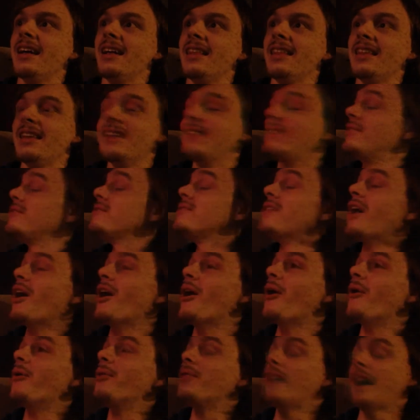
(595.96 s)
then you
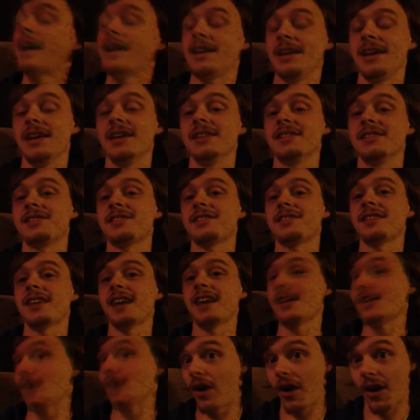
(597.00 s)
know that it's
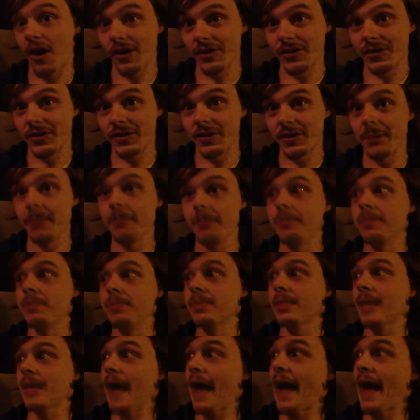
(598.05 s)
an awesome
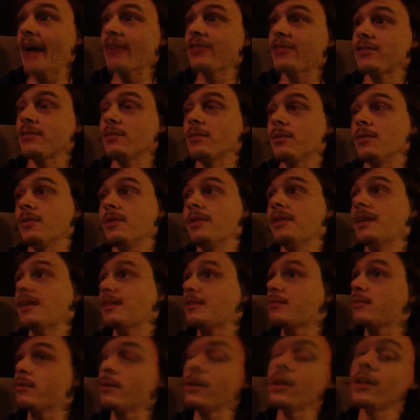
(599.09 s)
action movie
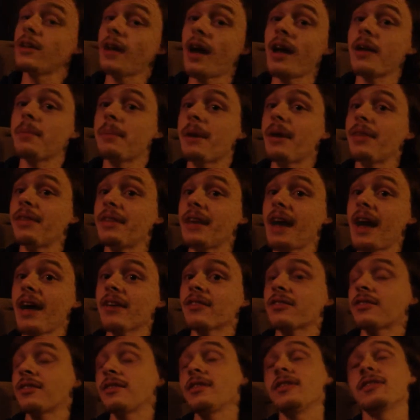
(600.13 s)
that's really not about the
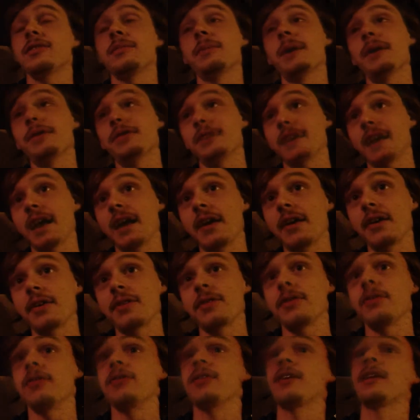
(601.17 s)
action. It's about the
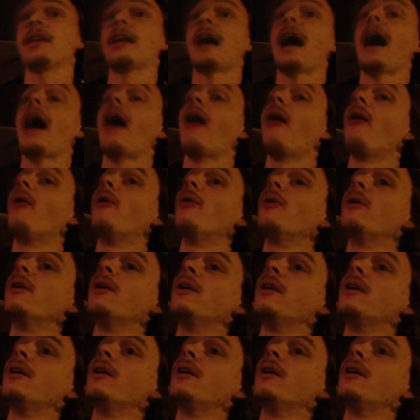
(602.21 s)
characters and how